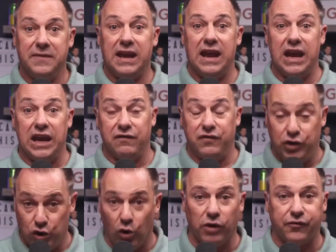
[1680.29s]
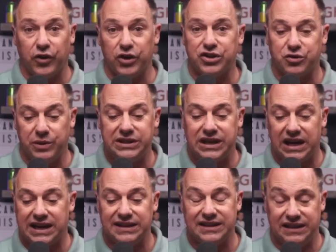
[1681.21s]
If your first 3
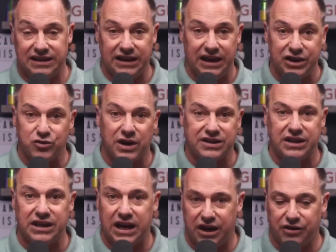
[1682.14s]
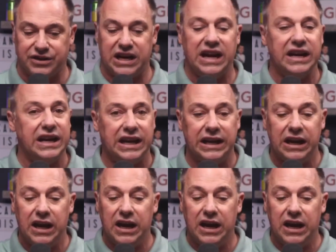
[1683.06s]
seconds isn't interesting, entertaining,